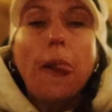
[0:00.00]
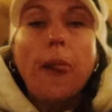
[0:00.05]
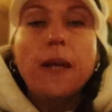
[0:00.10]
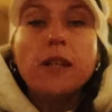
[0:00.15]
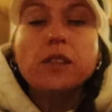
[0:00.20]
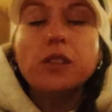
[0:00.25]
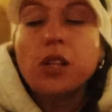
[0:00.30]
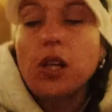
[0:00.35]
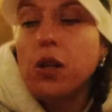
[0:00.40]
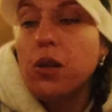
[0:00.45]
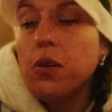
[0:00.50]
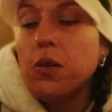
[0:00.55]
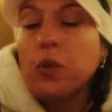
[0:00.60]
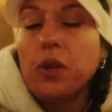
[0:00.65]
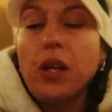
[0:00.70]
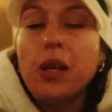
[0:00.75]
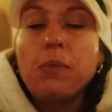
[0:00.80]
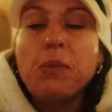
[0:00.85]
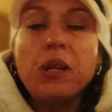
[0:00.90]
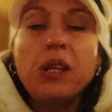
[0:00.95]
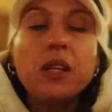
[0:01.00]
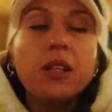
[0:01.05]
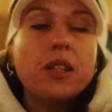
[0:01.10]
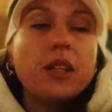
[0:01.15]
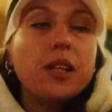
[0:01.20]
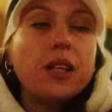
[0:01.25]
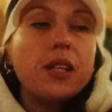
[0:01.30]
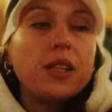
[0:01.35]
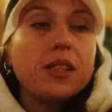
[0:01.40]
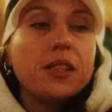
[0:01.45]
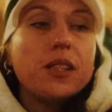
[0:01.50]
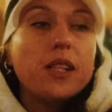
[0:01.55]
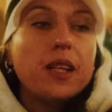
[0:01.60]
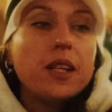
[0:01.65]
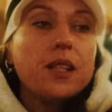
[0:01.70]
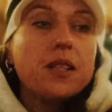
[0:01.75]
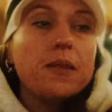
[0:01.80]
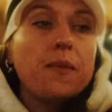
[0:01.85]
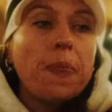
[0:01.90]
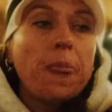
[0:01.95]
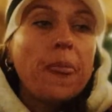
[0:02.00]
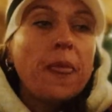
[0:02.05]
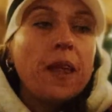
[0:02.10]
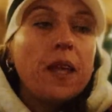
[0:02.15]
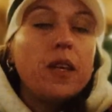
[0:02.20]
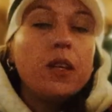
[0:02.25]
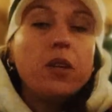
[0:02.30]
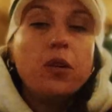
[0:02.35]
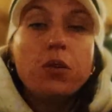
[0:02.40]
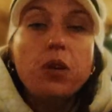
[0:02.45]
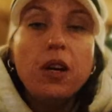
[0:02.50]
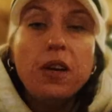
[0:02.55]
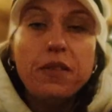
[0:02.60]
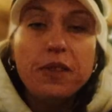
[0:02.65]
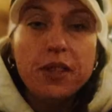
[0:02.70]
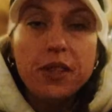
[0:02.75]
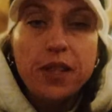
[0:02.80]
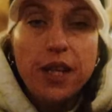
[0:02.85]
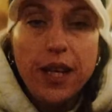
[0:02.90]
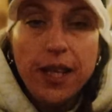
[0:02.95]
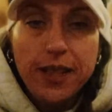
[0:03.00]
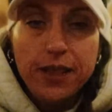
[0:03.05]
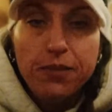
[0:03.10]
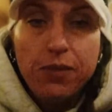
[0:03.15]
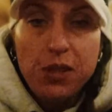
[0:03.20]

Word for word: so what I mean is that you have that extra